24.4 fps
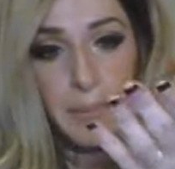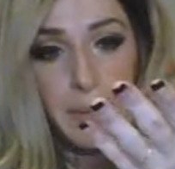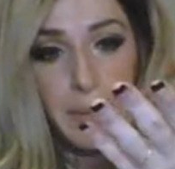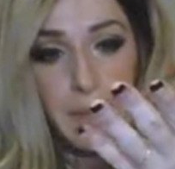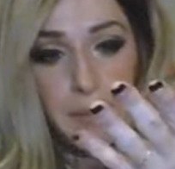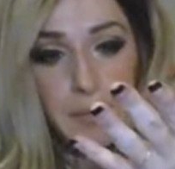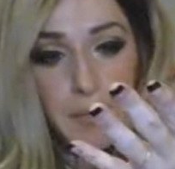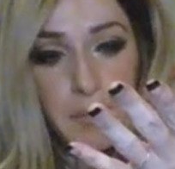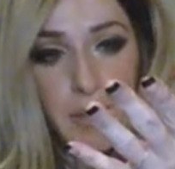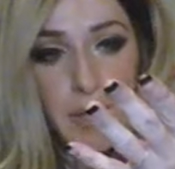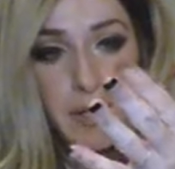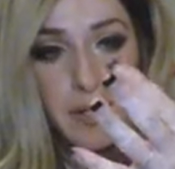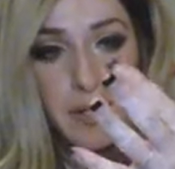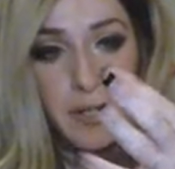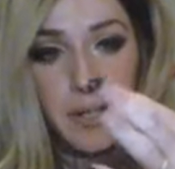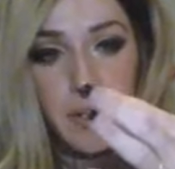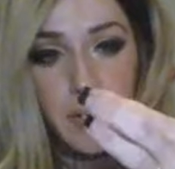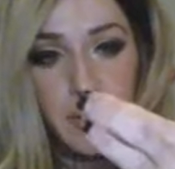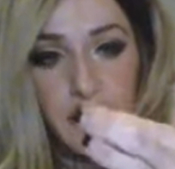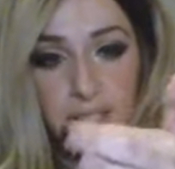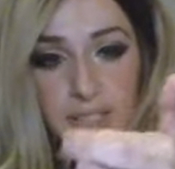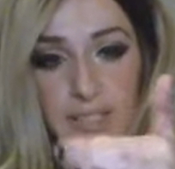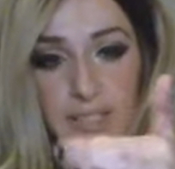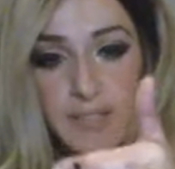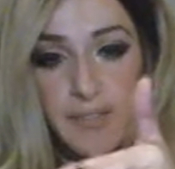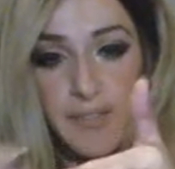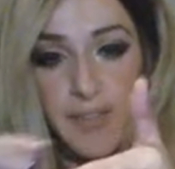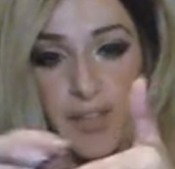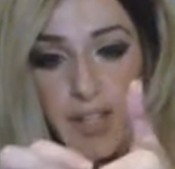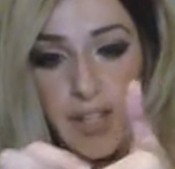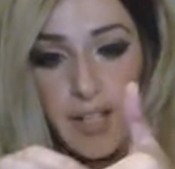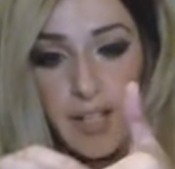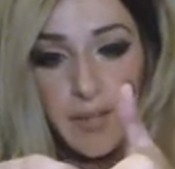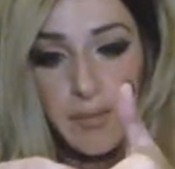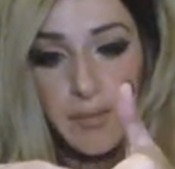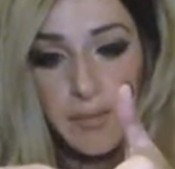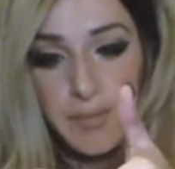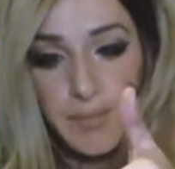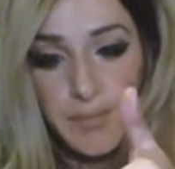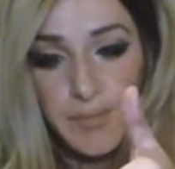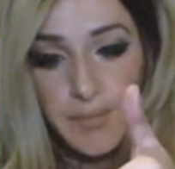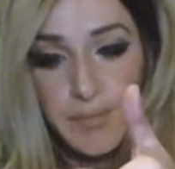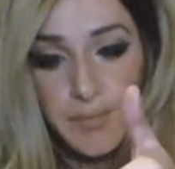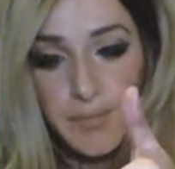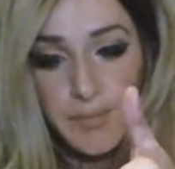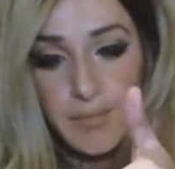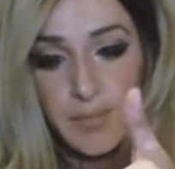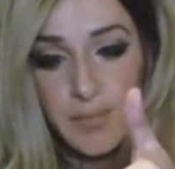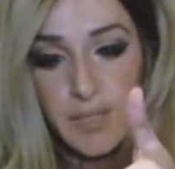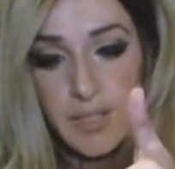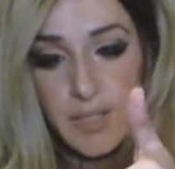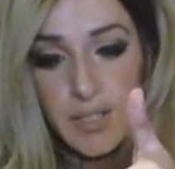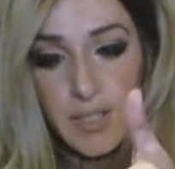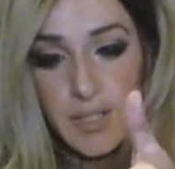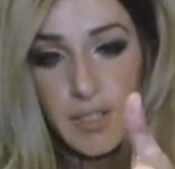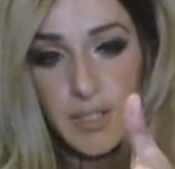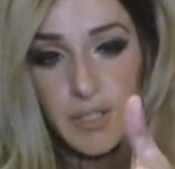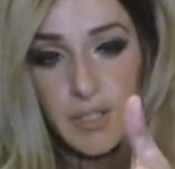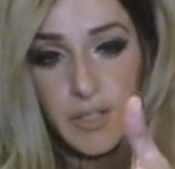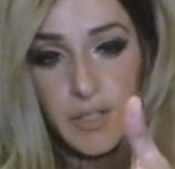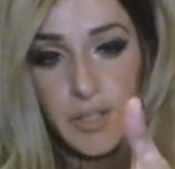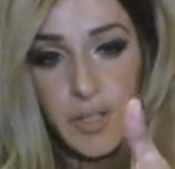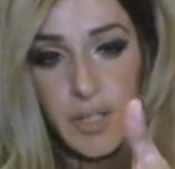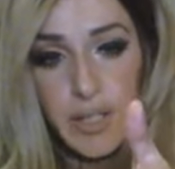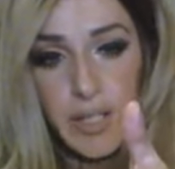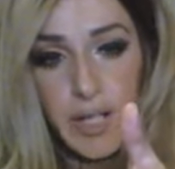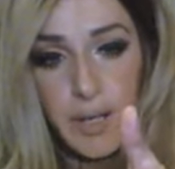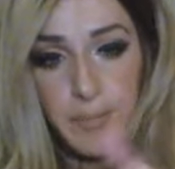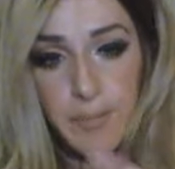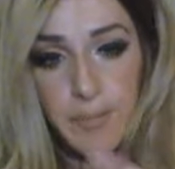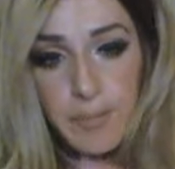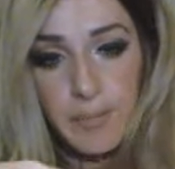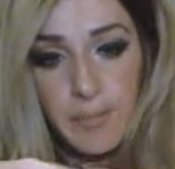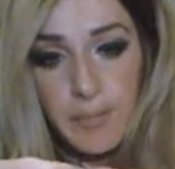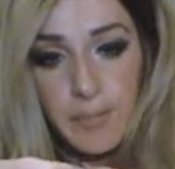W Maker. That's funny. It's a good screen name.